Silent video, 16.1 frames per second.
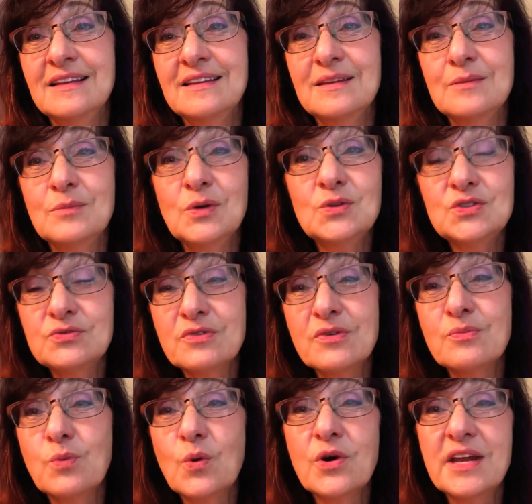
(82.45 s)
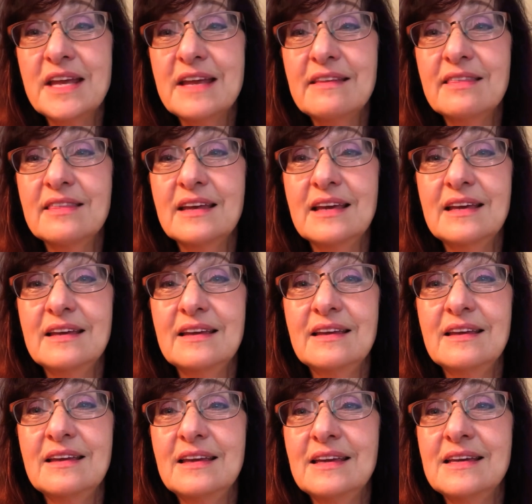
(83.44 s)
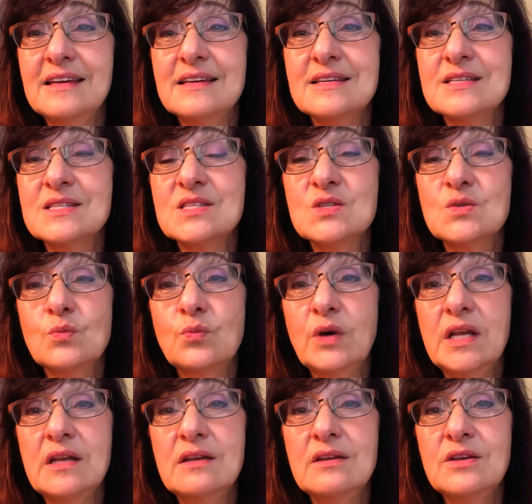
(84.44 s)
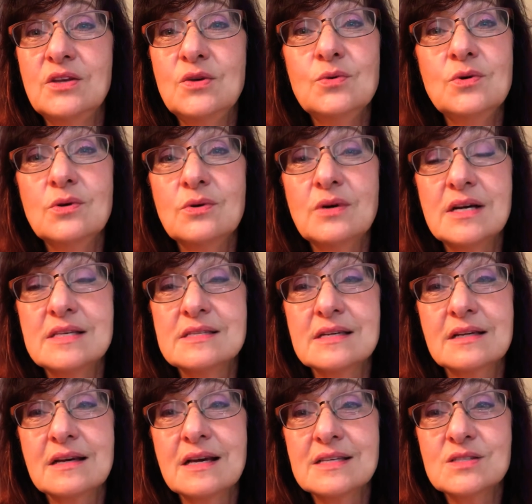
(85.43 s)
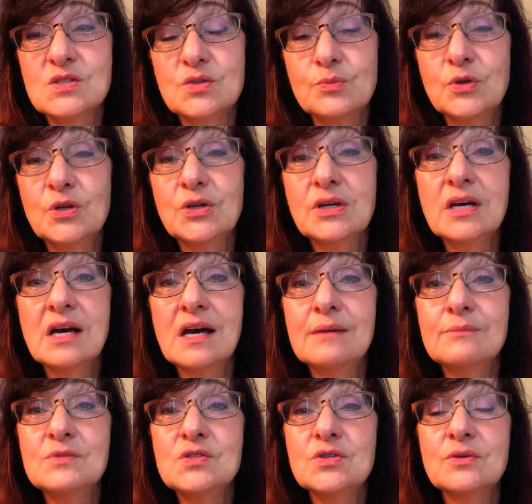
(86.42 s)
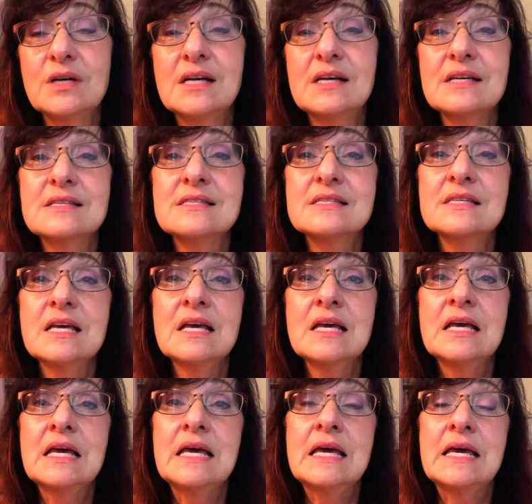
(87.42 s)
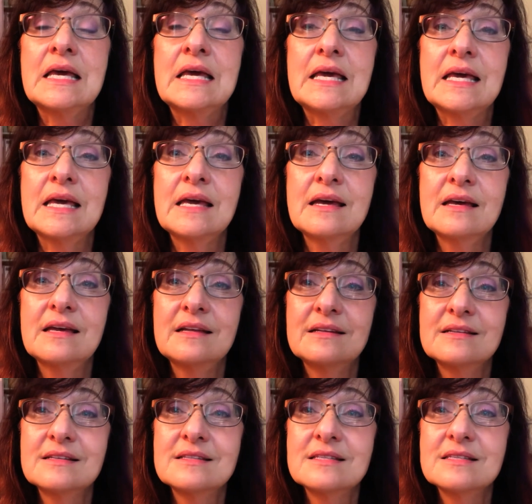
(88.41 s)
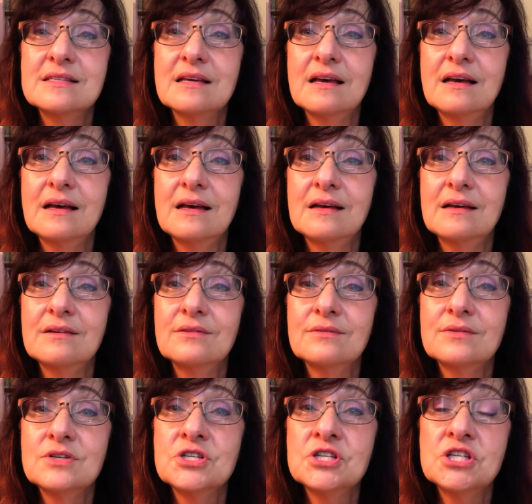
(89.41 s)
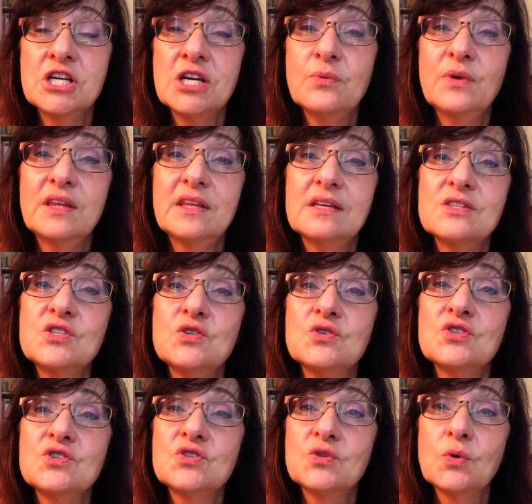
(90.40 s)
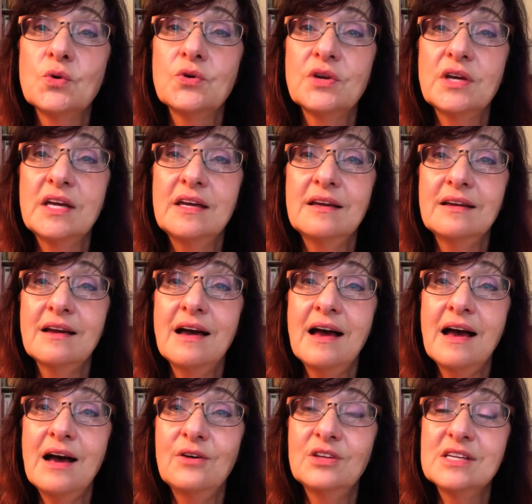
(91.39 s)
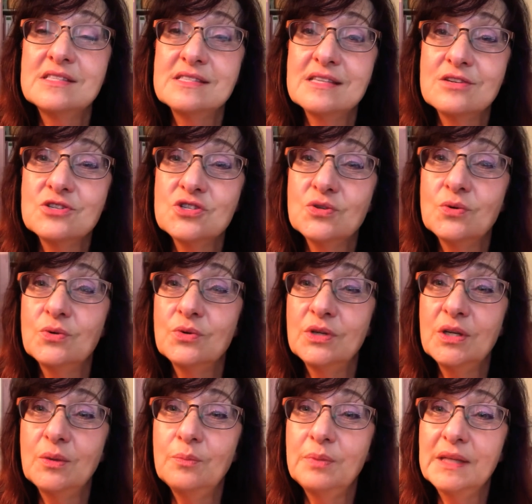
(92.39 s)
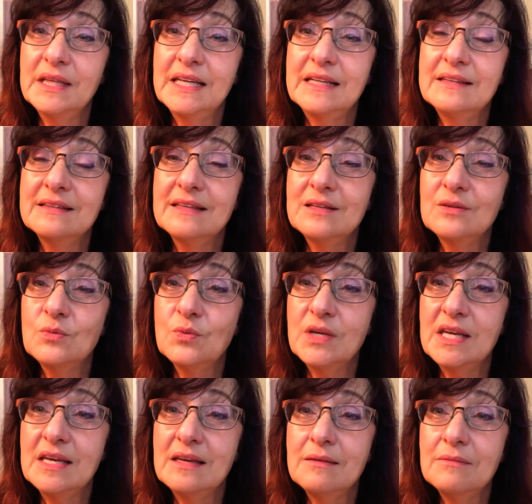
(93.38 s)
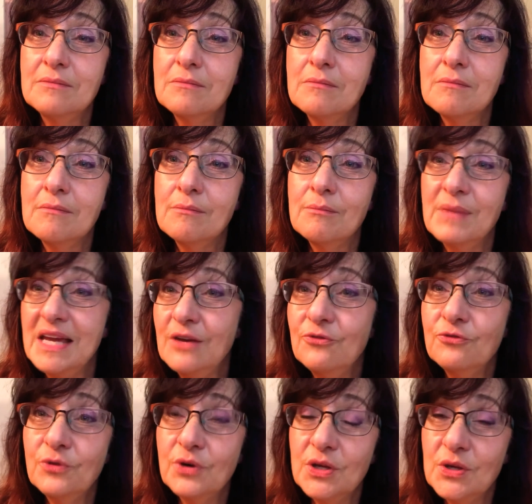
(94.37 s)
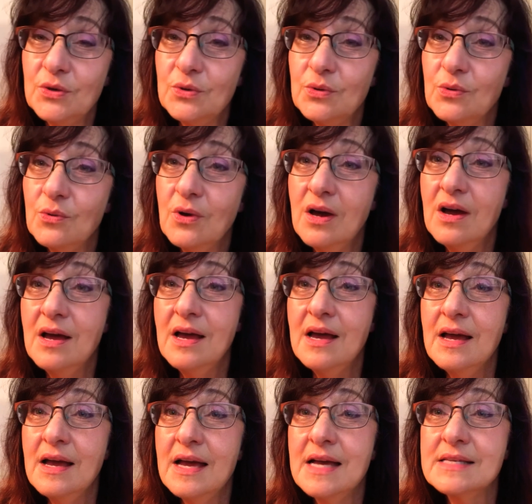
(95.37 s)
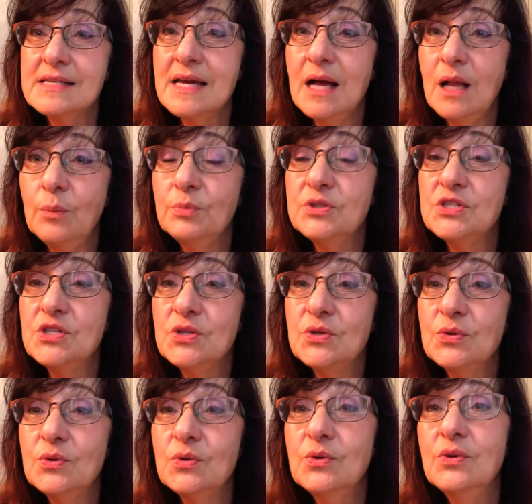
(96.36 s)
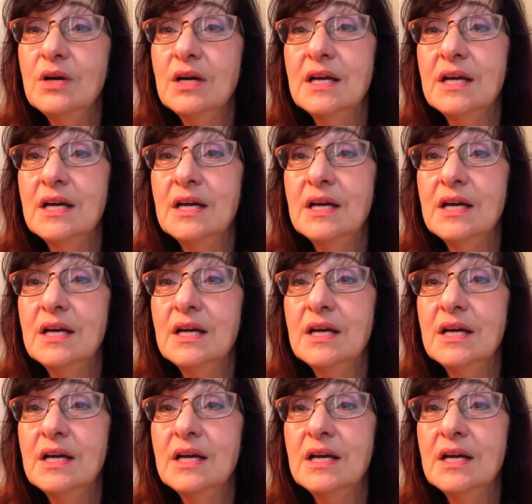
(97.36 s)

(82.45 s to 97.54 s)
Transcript: The most rewarding thing is when you as a customer come to us and uh, share with us your story, how the essential oil blend that we made for you has helped you